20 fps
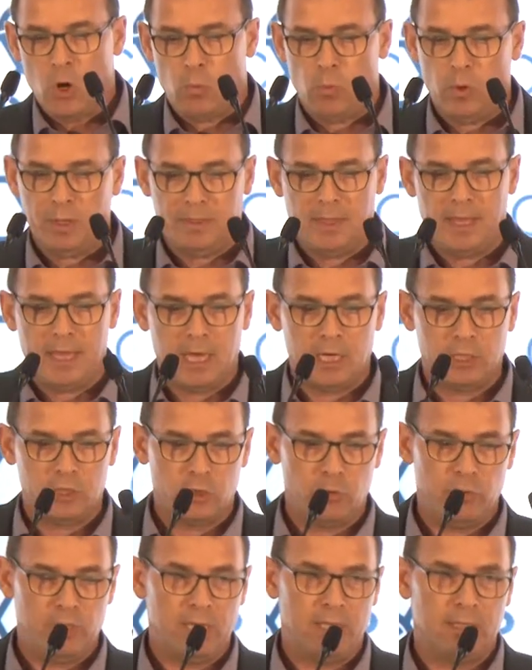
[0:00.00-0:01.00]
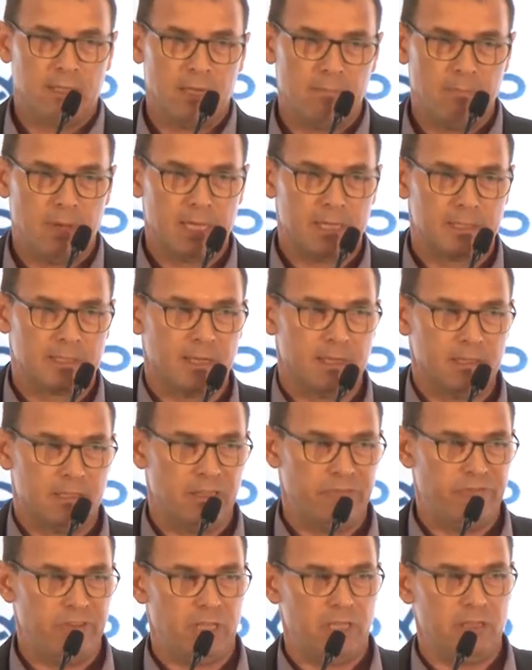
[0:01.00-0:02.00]
What they are doing, they make
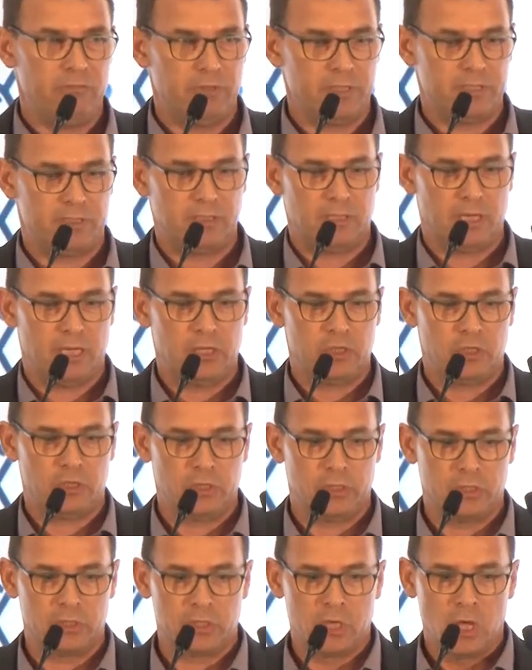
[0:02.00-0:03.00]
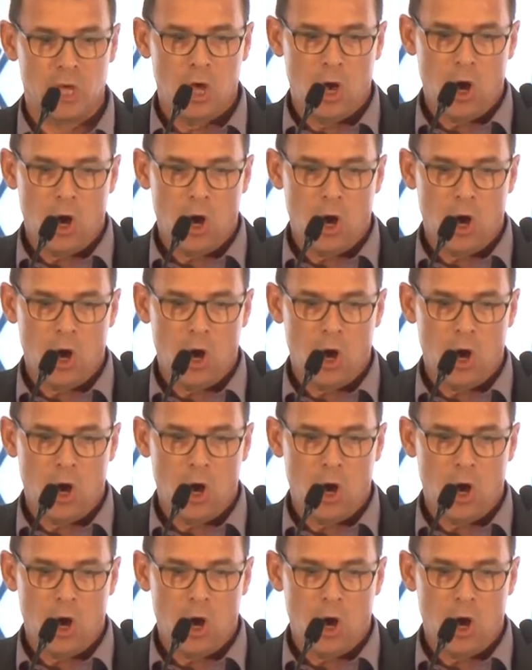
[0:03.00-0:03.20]
scientific investigations